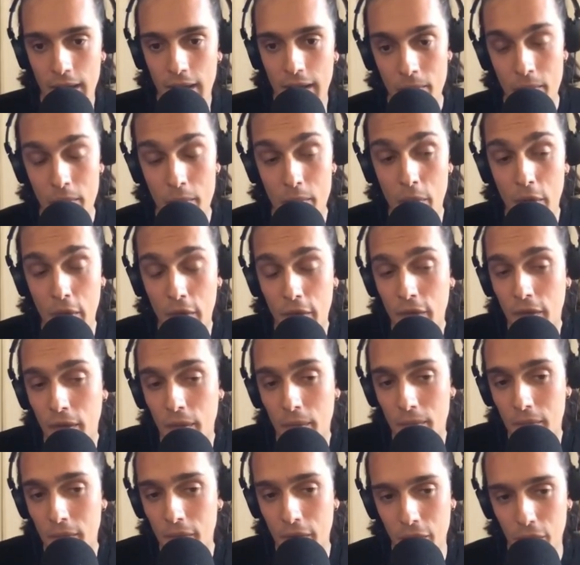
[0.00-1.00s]
But
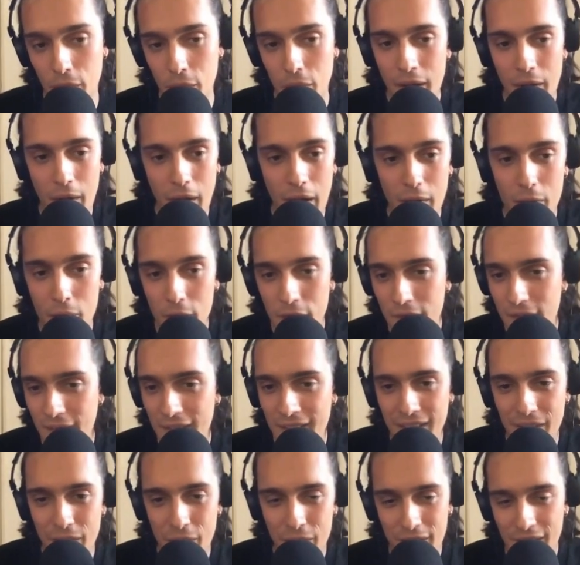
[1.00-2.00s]
so I would
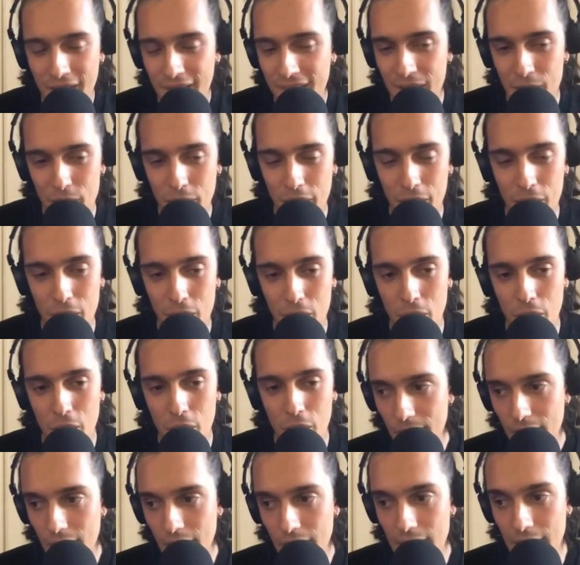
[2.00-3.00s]
say in our case, there is
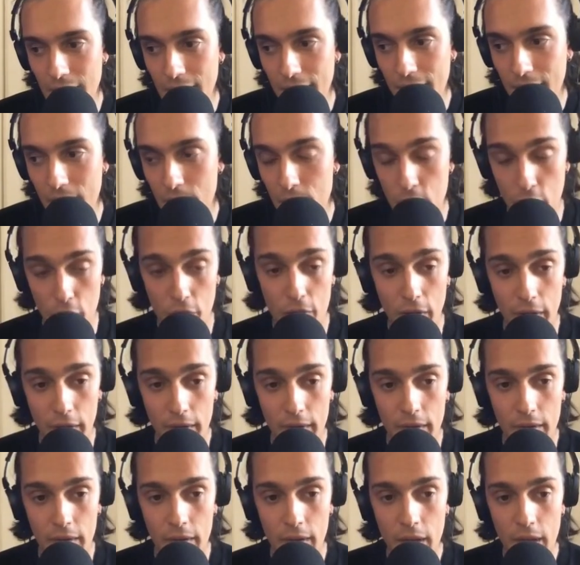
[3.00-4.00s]
no, let's say,
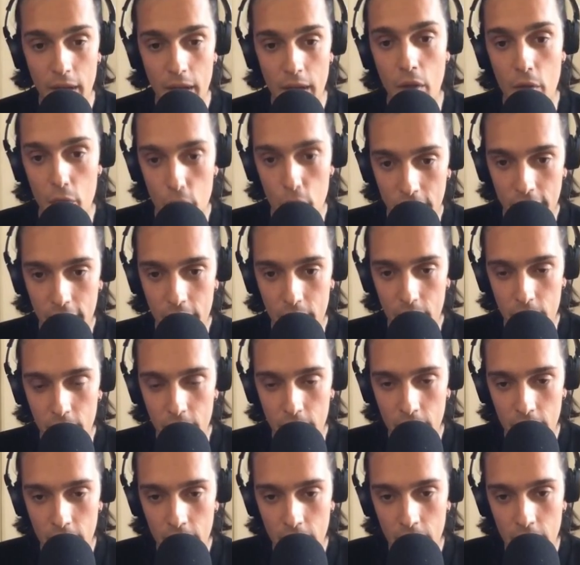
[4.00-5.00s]
perfect
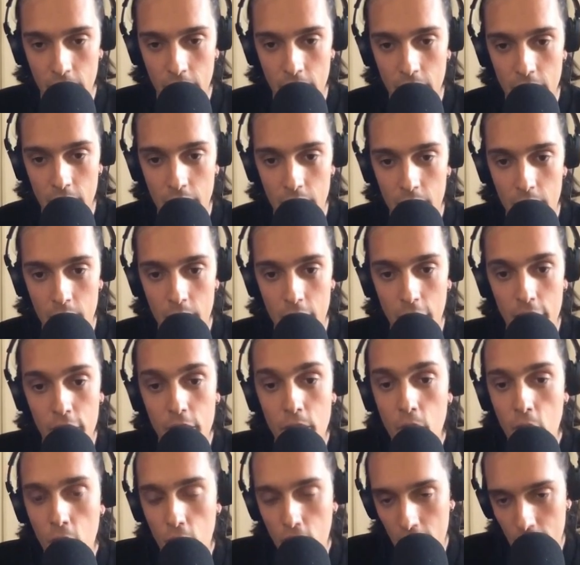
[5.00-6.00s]
recipe,
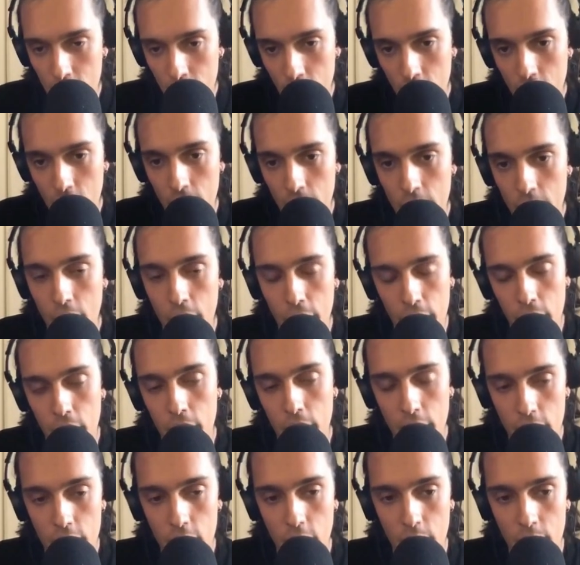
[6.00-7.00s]
but more and more also
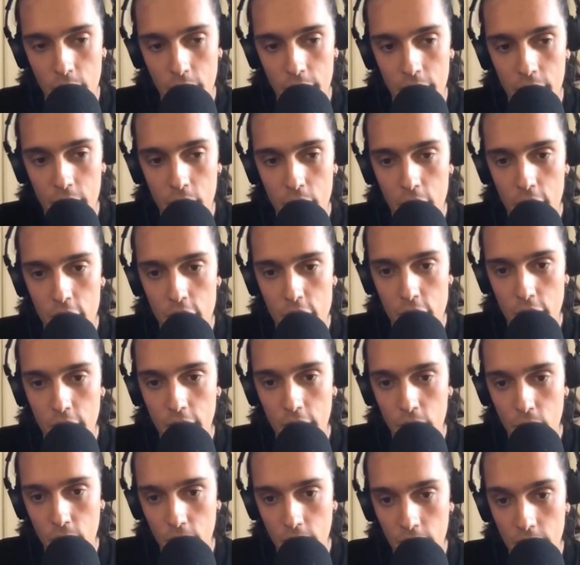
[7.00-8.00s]
in our company, we're
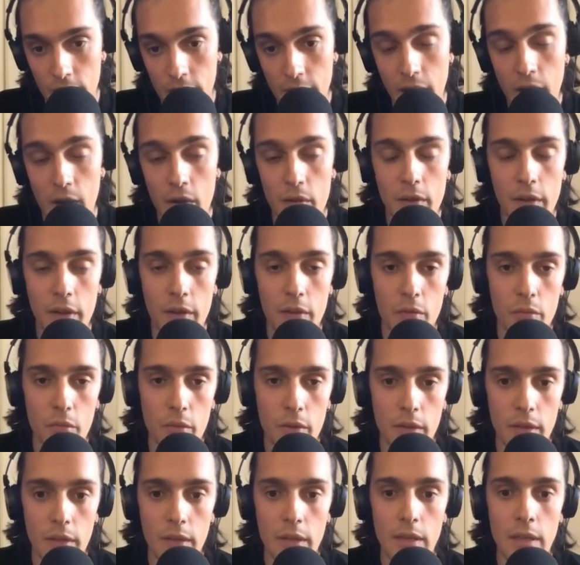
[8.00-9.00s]
trying to see how can
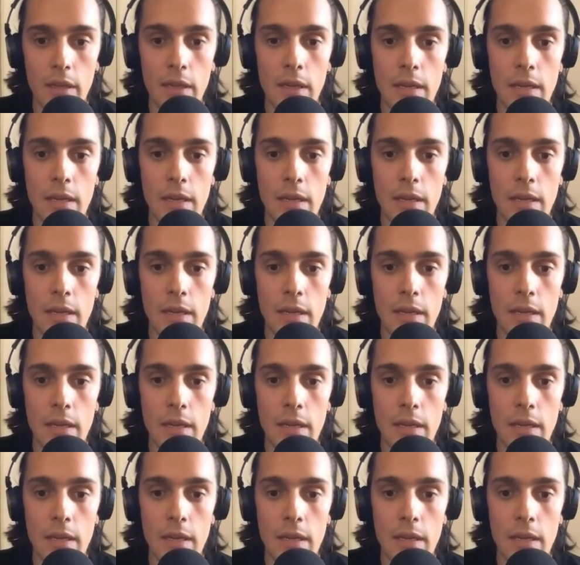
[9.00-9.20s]
we